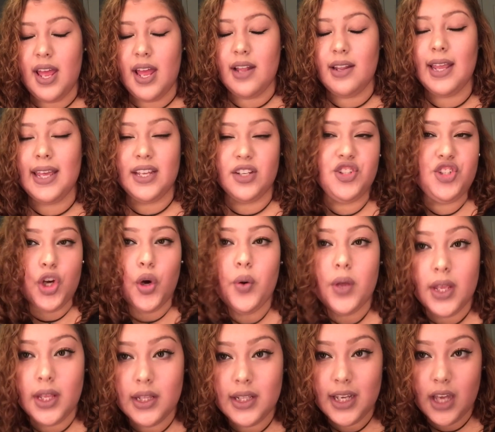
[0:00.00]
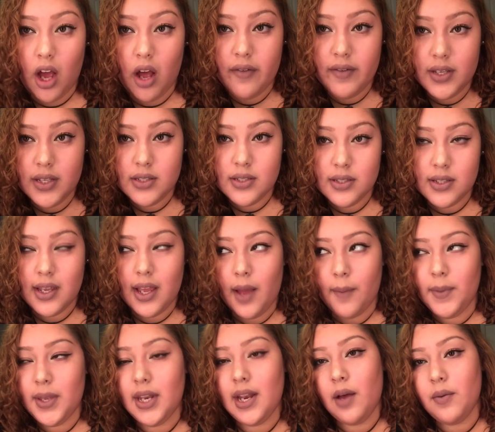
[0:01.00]
Like, jokingly, obviously. I
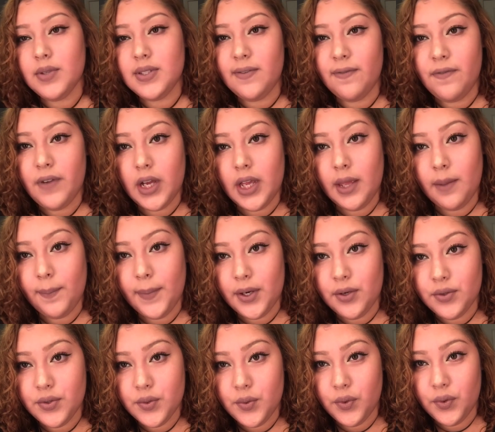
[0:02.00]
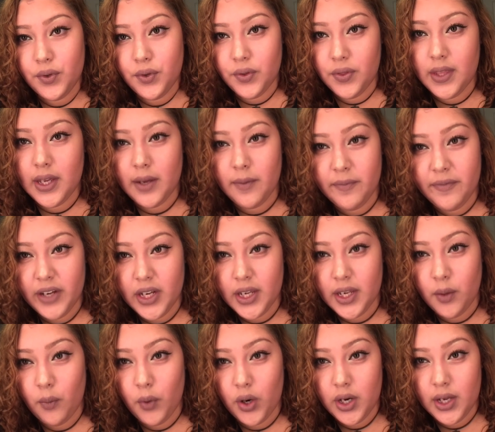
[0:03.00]
mean, I was in fucking middle school. You think I'm
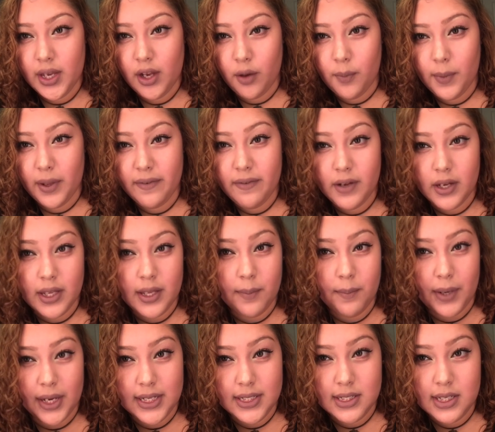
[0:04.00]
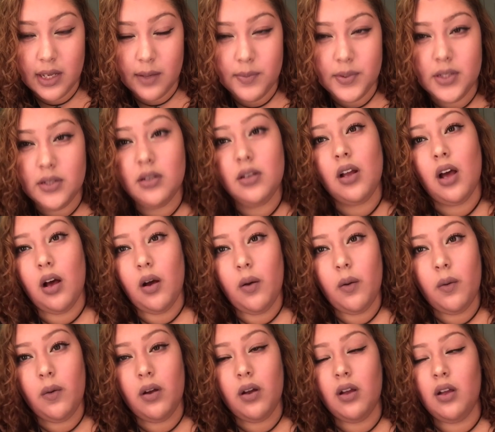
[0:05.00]
fucking working on my fucking biceps?
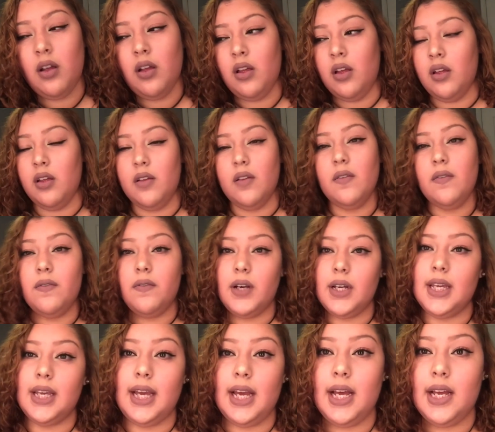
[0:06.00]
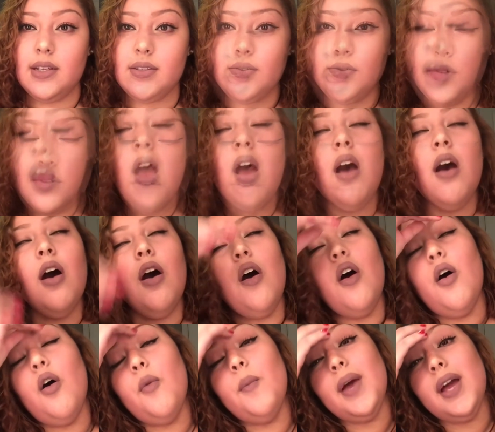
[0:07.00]
No. Fucking asshole.
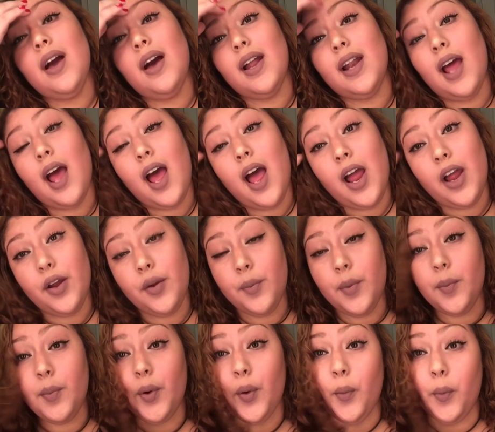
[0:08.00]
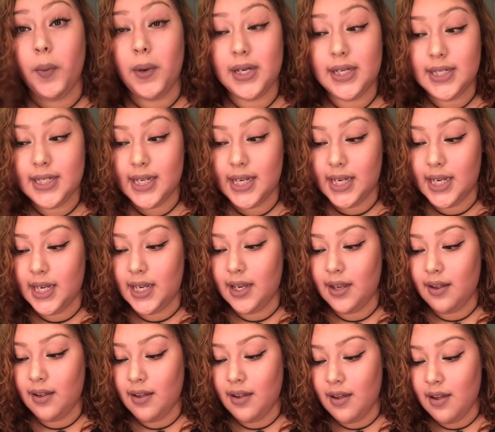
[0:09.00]
Oh my god, I remember one day
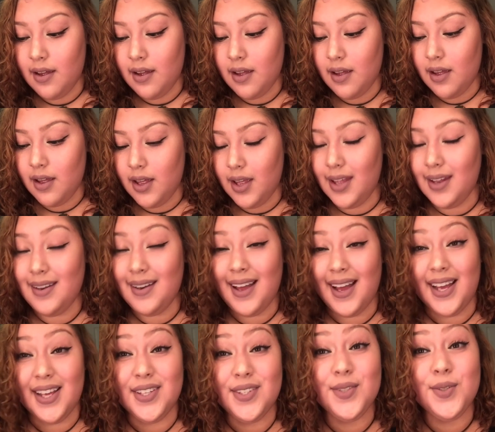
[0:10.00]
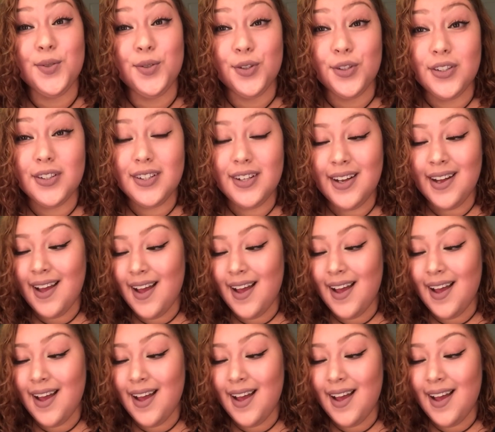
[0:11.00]
in high school,